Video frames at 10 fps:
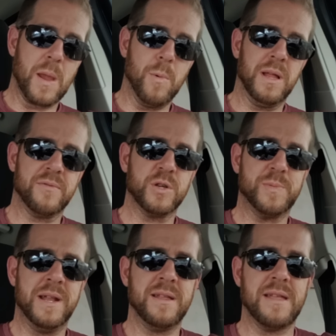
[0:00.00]
Well, after
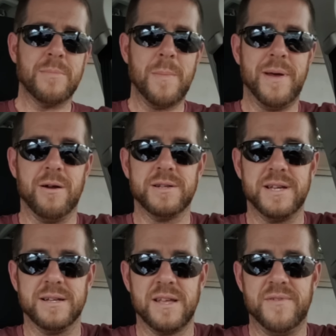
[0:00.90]
spending the day at my parents'
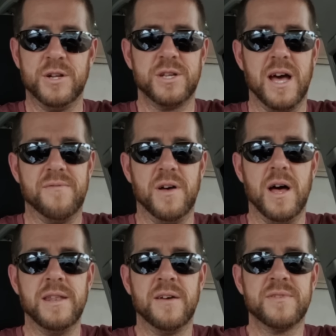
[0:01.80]
house, eventually I
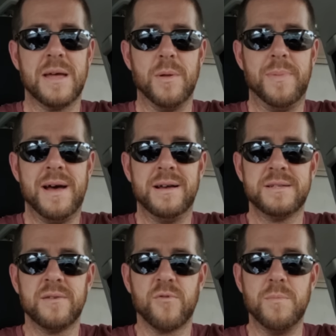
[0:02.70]
felt enough time had
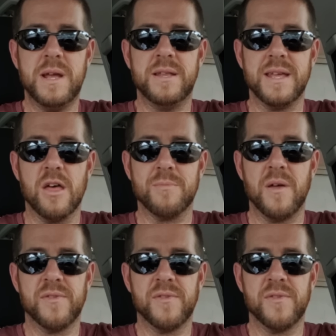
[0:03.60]
passed for me to gather my